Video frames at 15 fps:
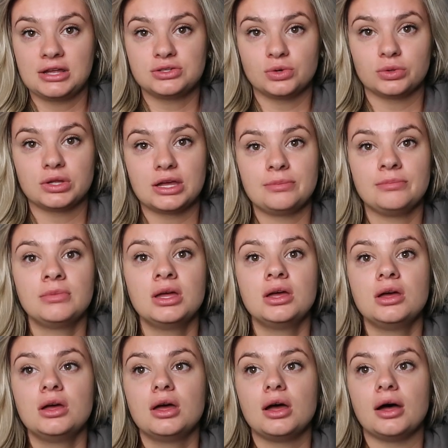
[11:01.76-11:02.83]
I told him,
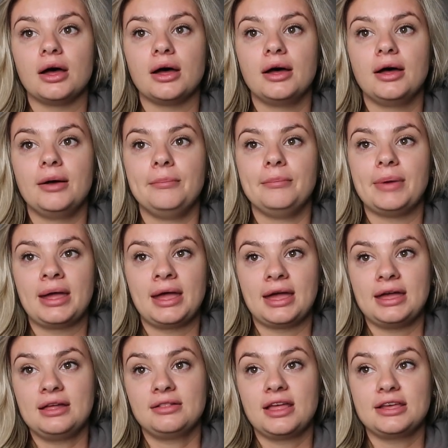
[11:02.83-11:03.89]

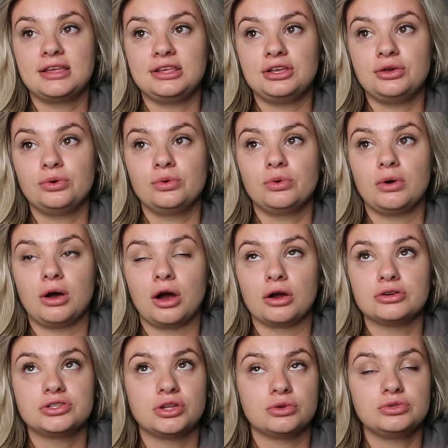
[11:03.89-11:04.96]
hey, like you
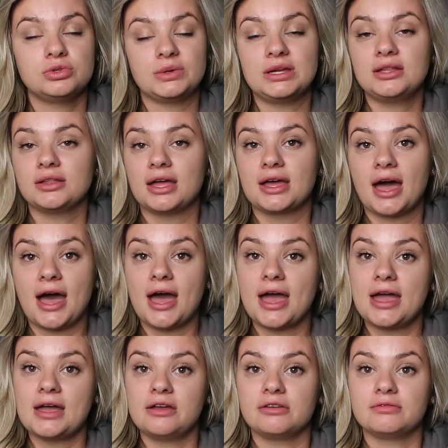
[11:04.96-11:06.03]
are so sweet. Like
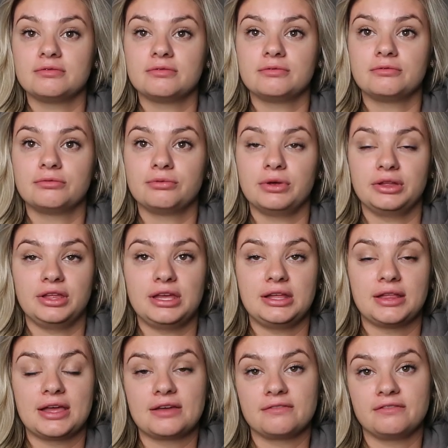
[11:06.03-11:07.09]
I really
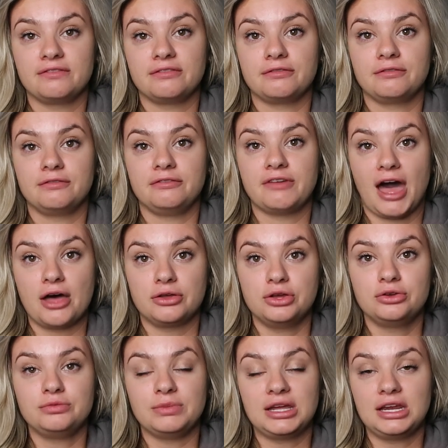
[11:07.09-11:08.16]
like
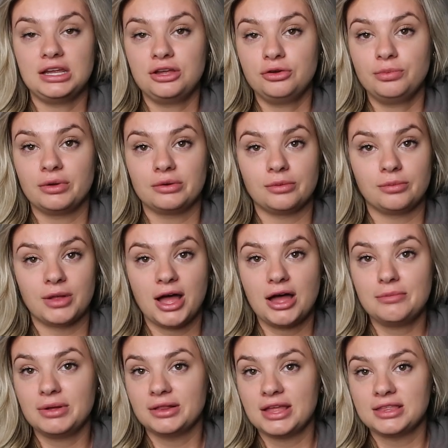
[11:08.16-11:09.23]
valued meeting you, blah, blah,
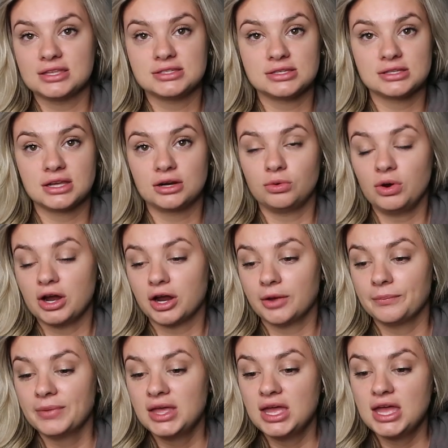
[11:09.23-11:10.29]
blah, but like this isn't gonna
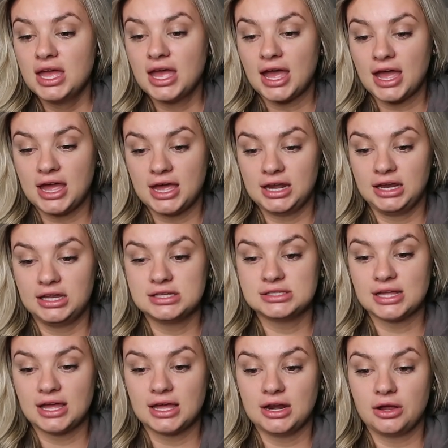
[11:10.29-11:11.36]
work. And he
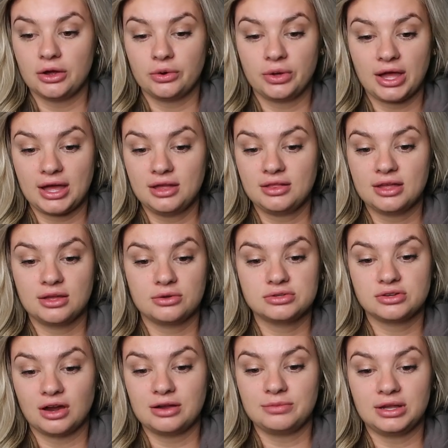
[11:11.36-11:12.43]
said, okay, like it
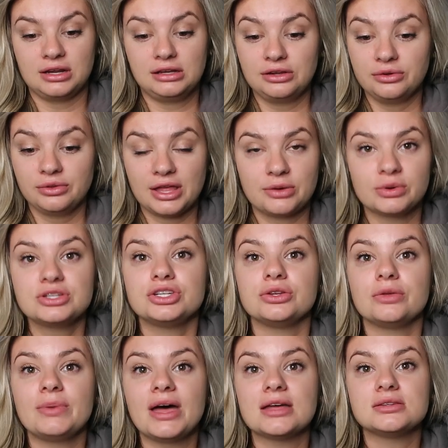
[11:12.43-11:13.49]
was great meeting you, like wish you
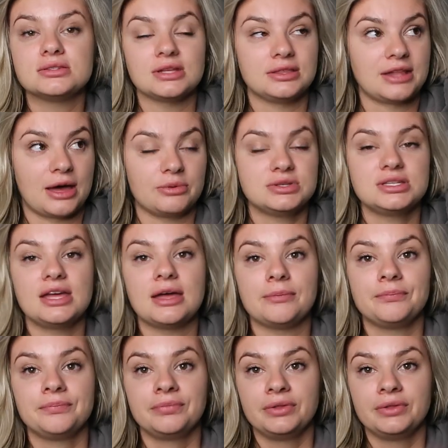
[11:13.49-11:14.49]
the best. And that was it.